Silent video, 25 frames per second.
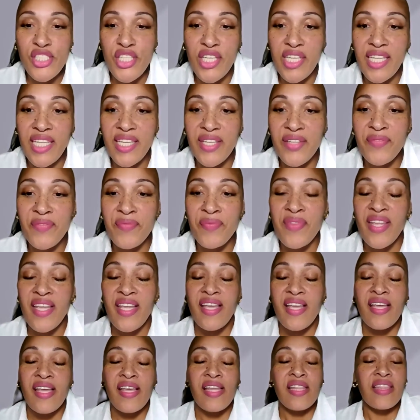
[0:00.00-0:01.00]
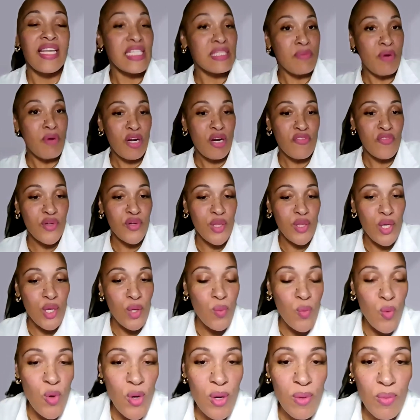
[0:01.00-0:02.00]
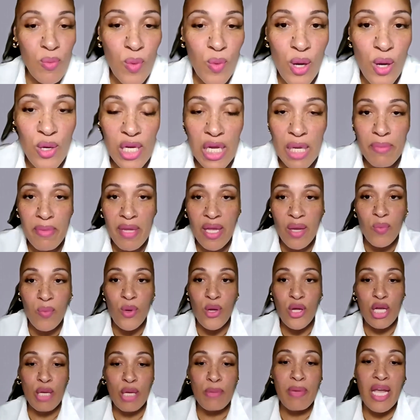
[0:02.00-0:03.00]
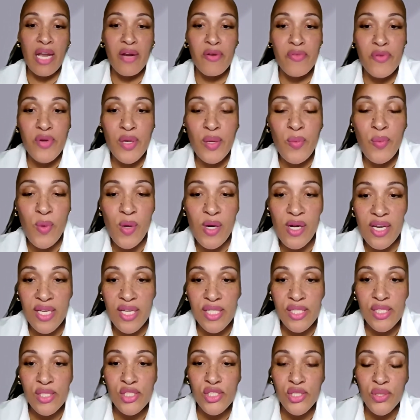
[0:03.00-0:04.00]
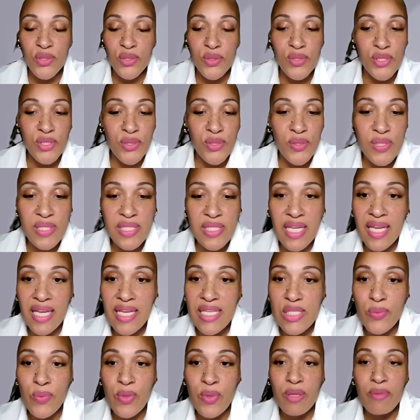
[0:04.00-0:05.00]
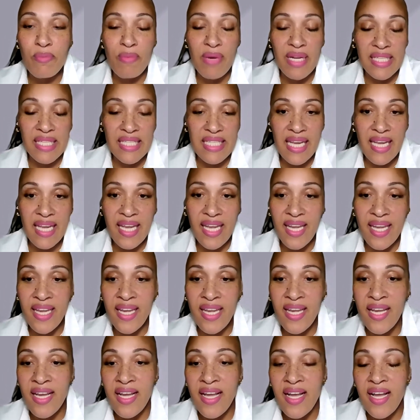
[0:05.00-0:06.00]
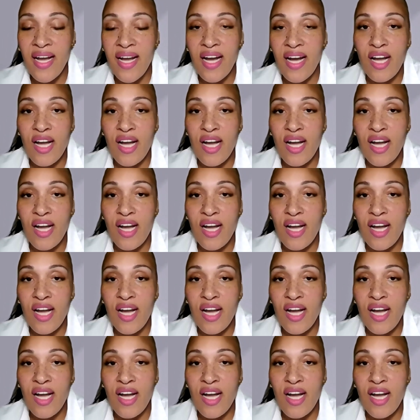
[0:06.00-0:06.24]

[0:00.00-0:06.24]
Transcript: appreciate it. Thanks, Mark, for the warm welcome, and welcome everyone to Tuesdays with Monday.